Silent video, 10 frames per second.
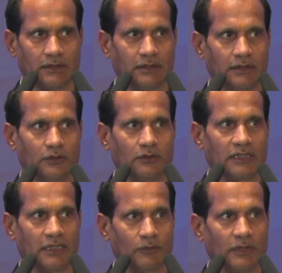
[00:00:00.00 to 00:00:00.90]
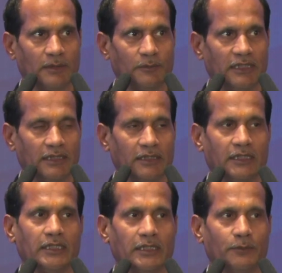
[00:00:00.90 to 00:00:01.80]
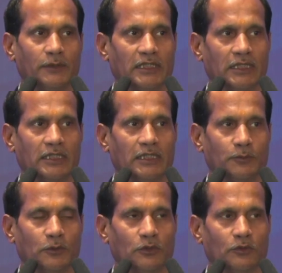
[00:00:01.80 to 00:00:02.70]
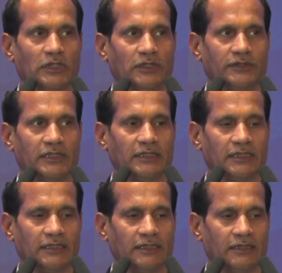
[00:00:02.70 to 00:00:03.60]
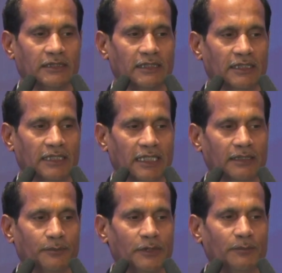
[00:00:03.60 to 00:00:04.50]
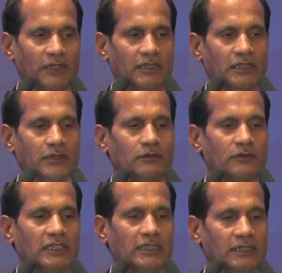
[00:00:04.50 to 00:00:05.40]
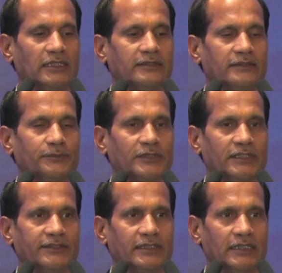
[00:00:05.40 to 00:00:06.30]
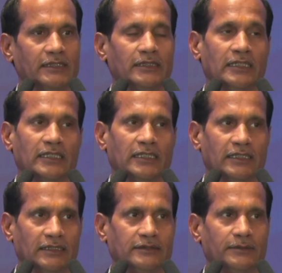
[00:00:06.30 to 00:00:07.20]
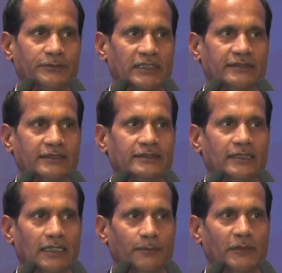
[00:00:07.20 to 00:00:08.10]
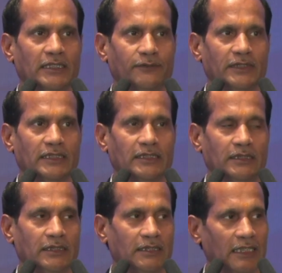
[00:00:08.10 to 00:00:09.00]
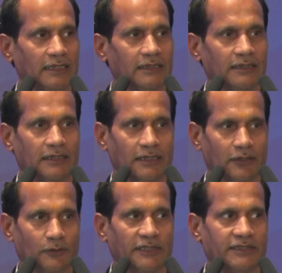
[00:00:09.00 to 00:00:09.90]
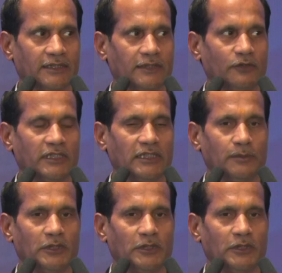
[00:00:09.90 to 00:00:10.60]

your requirement, if you target for 2030, can be meted through the energy efficiency. And energy efficiency is the element where I think the innovation you can able to